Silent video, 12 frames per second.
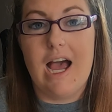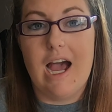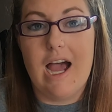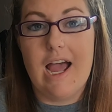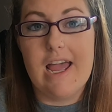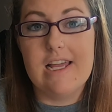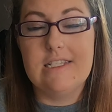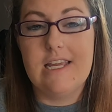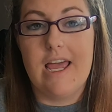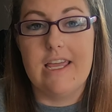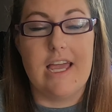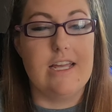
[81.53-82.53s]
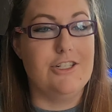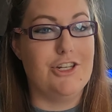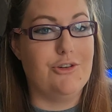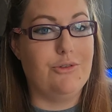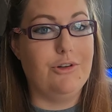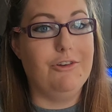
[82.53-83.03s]
I take a
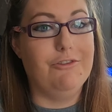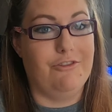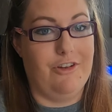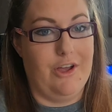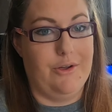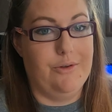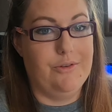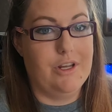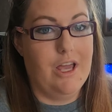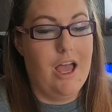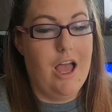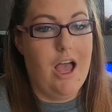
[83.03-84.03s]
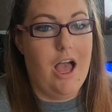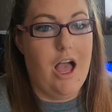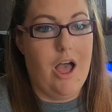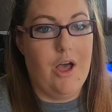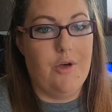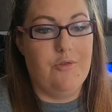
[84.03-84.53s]
general vote
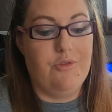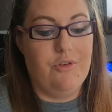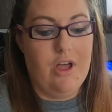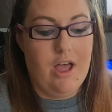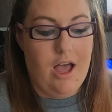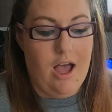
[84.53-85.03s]
of